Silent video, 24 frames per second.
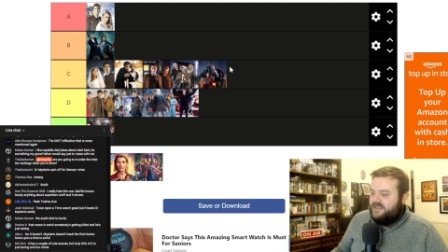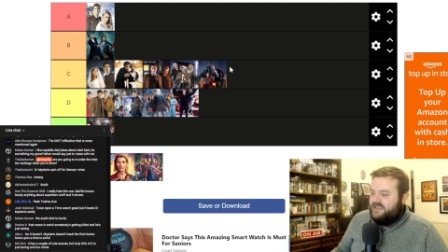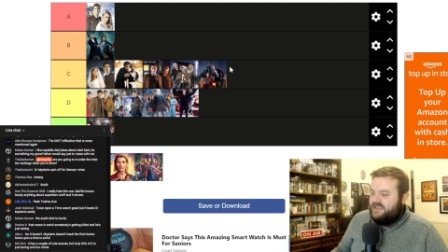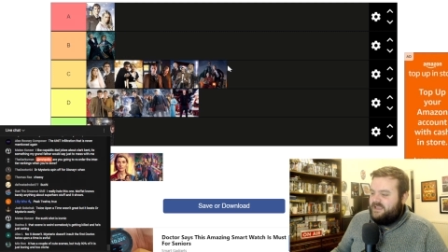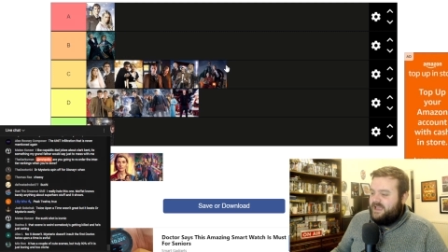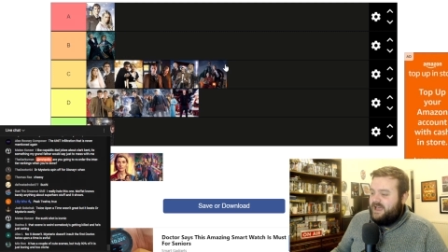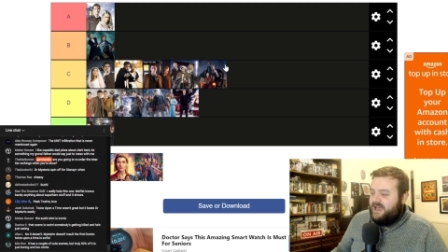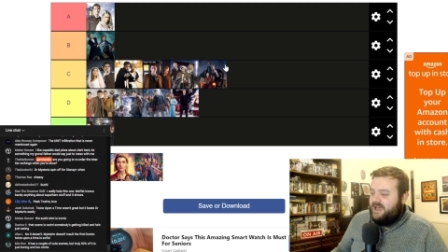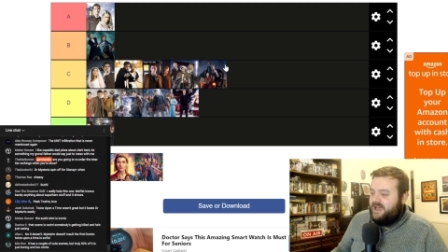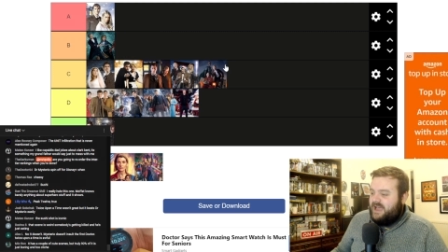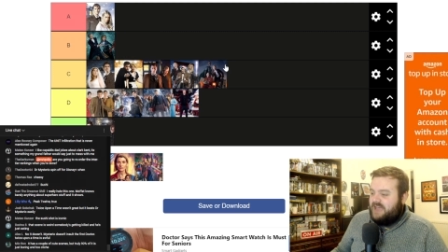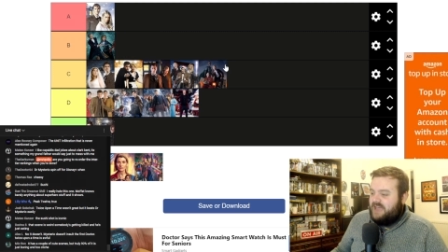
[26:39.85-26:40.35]

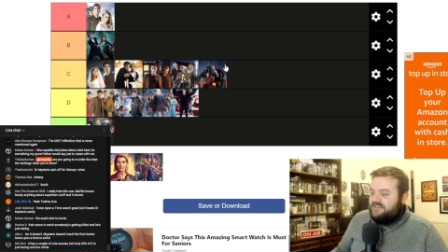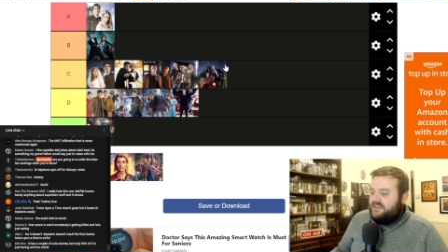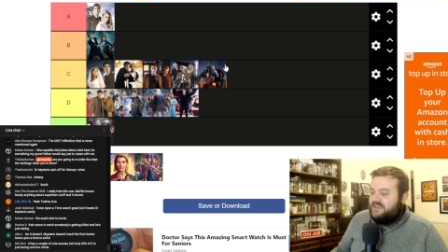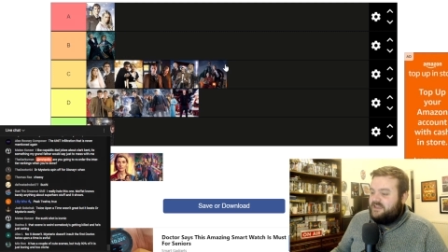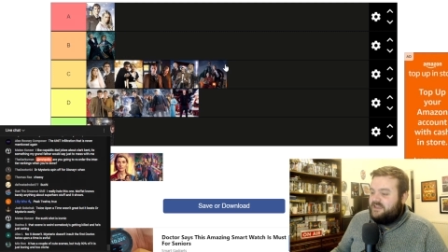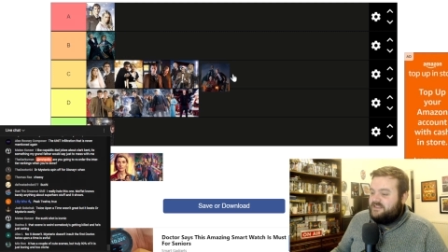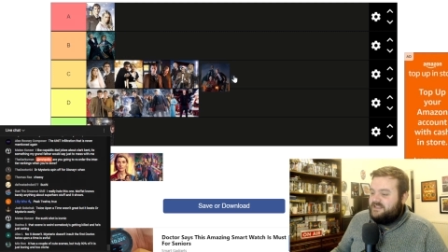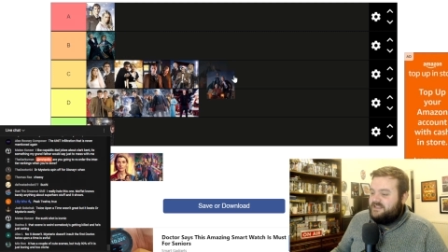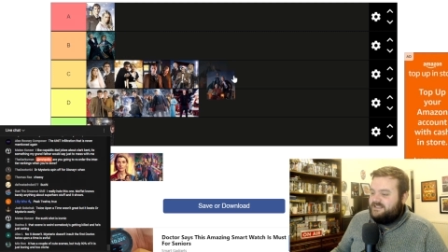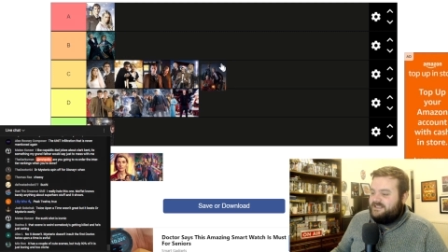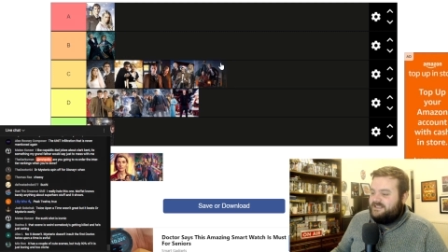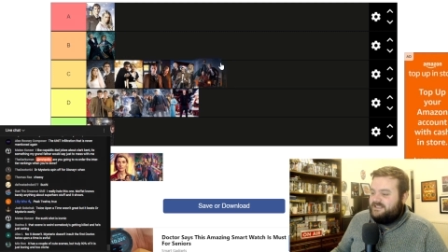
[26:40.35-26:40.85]
Yeah, I
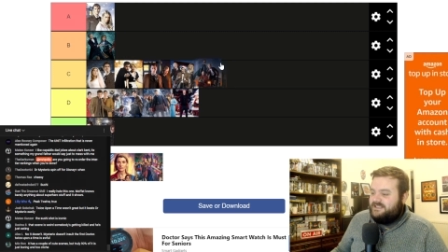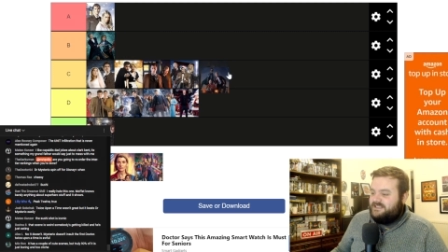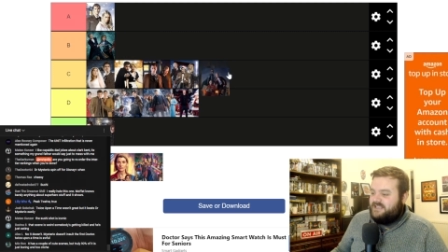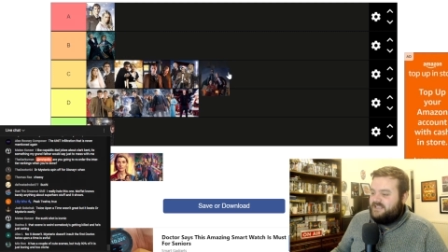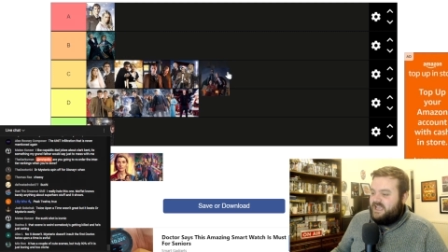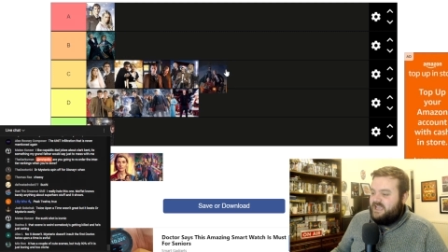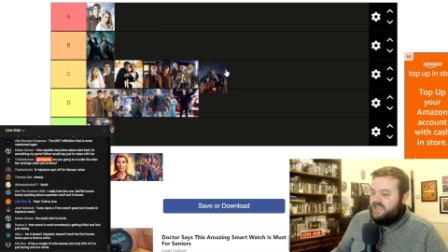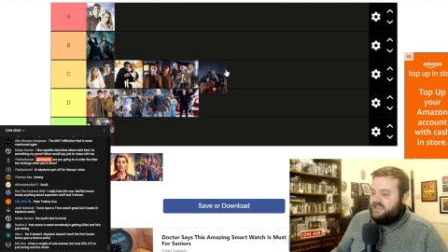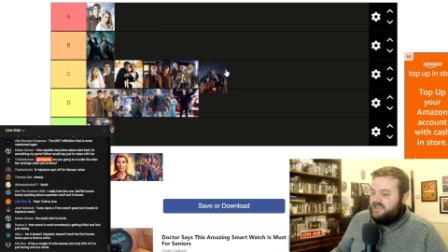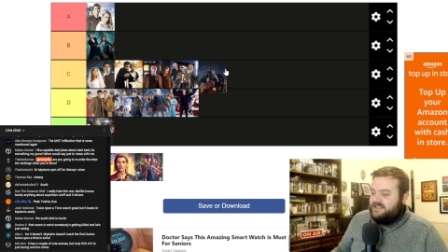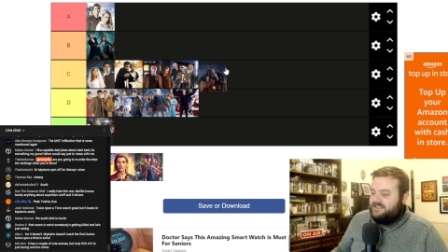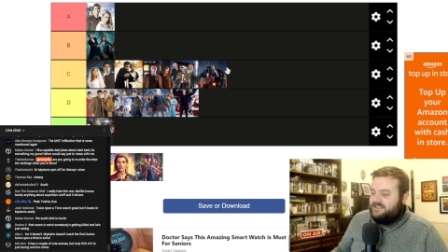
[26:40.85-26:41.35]
think this is
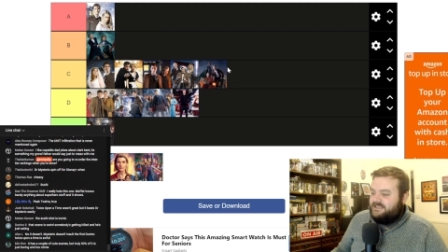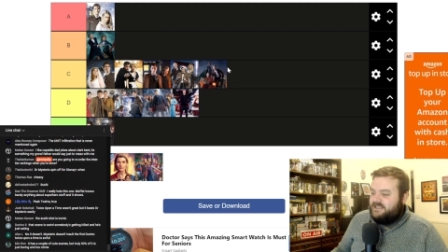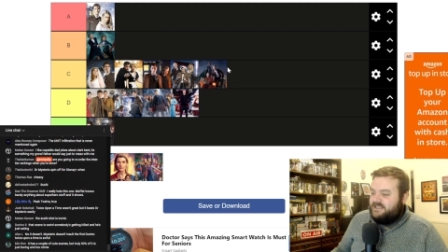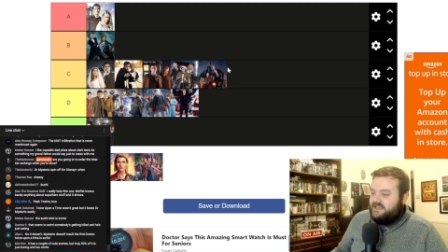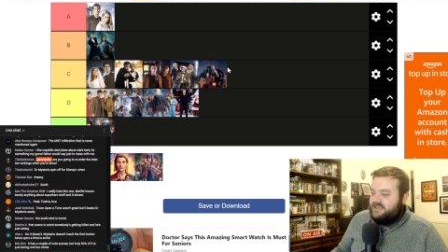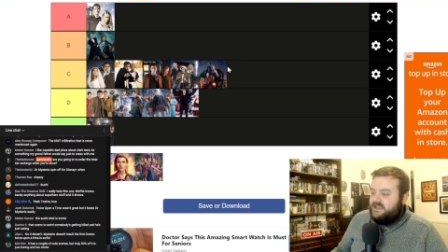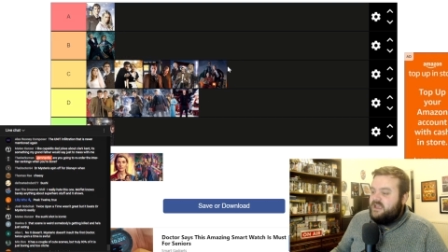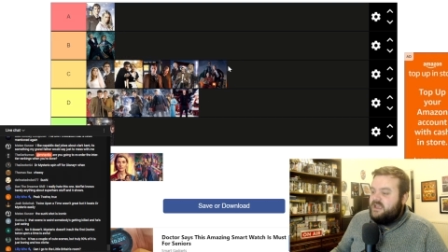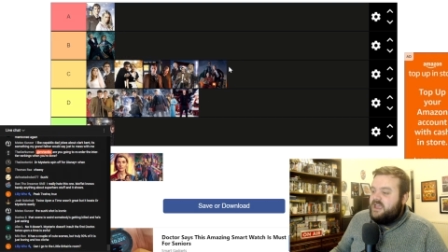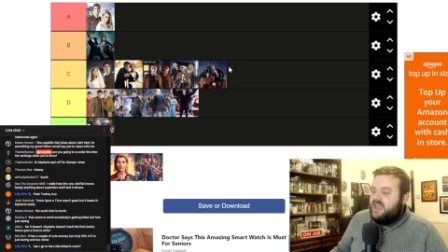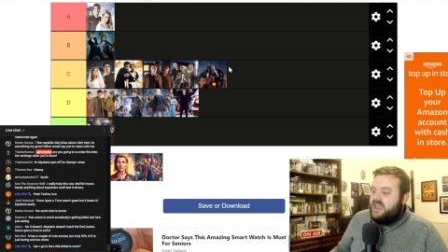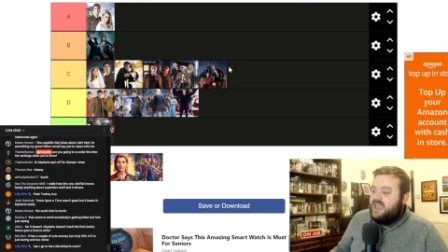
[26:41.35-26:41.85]
staying in
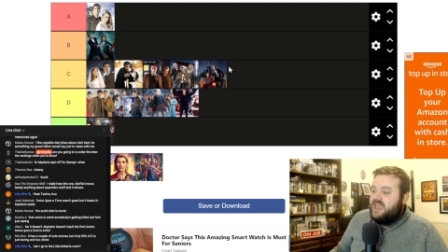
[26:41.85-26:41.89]
C.